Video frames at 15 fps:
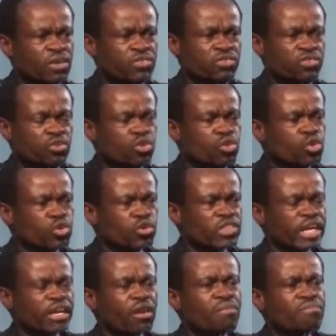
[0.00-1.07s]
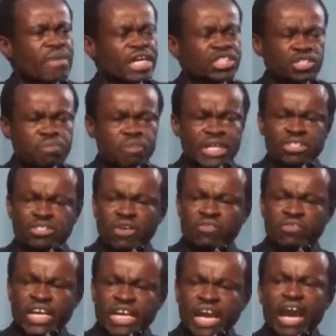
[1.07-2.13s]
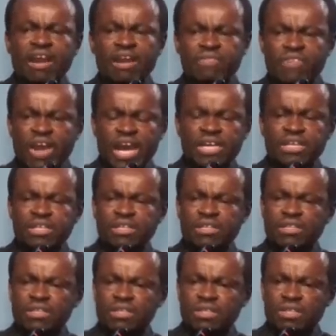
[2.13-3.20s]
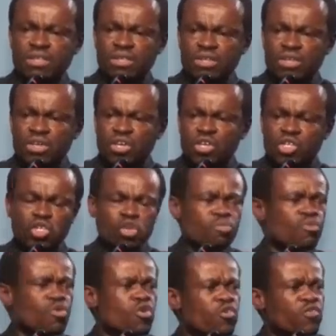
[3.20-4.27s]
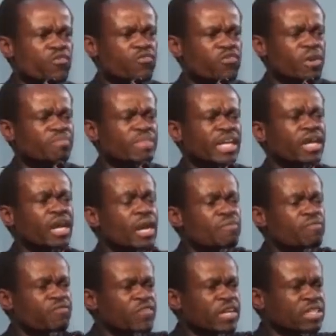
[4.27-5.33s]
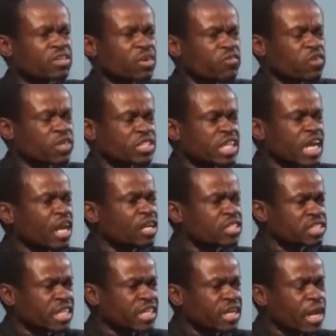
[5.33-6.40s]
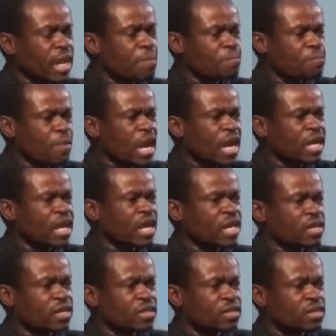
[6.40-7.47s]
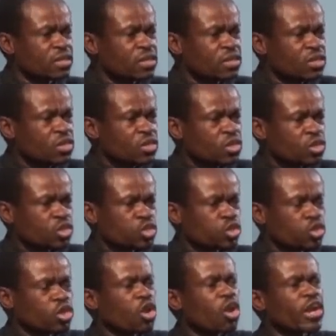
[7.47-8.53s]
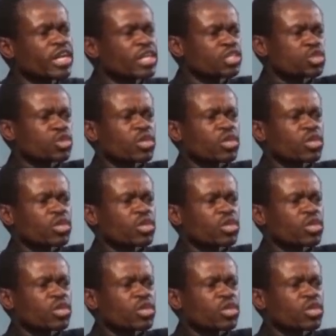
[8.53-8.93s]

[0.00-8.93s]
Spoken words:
through the commencement of the caravan, to move from the comfort of hotels in Kampala, to go into